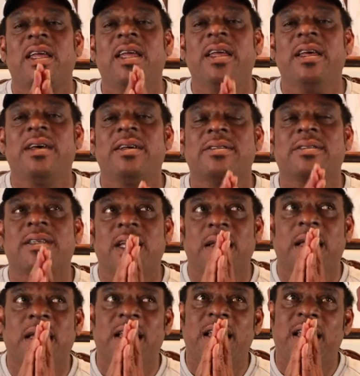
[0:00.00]
is
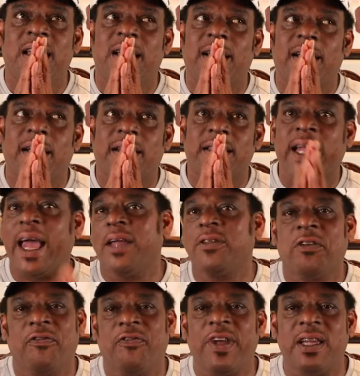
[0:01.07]
the
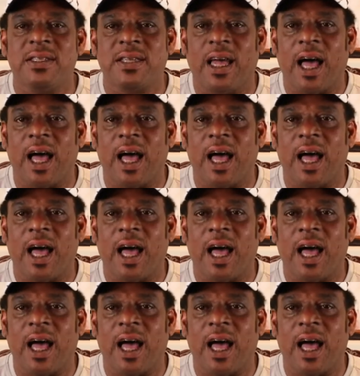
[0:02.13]
annual fees.